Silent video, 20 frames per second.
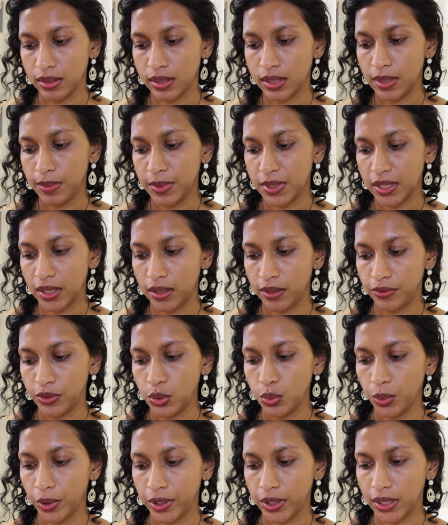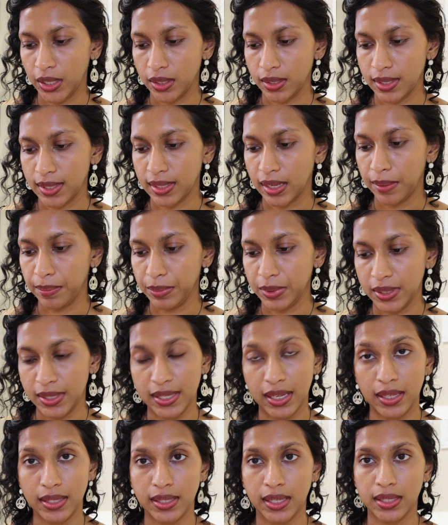Seems that if you want to get a sample
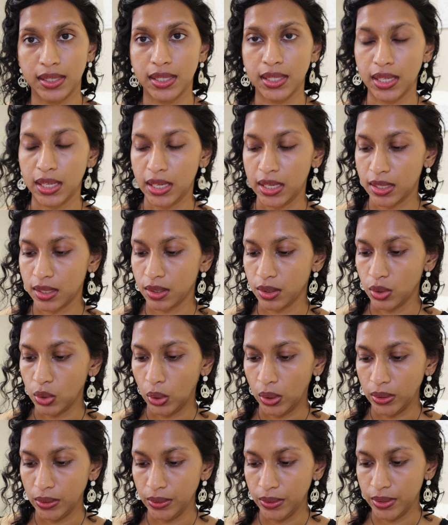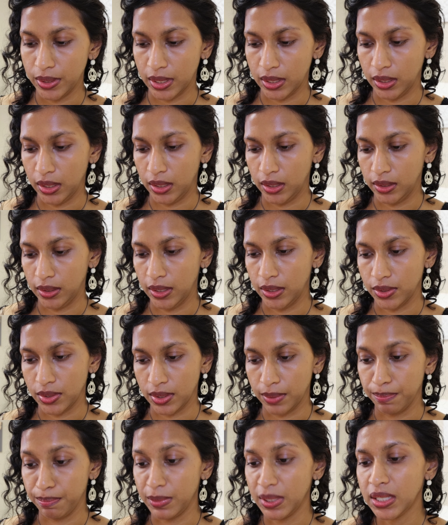size, that's $8, and then there's
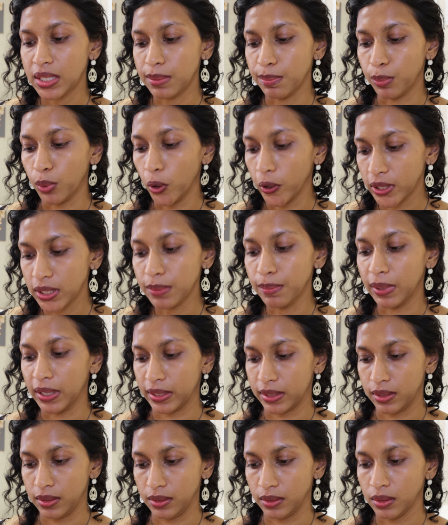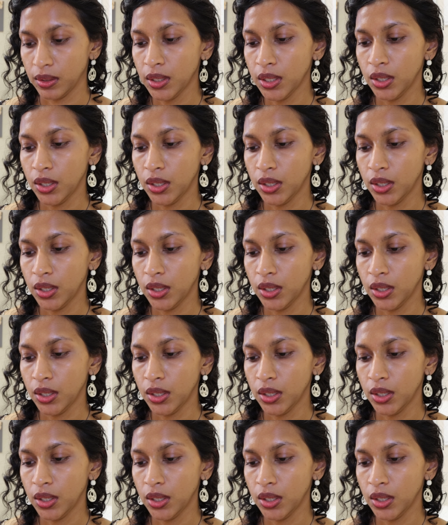a mini body butter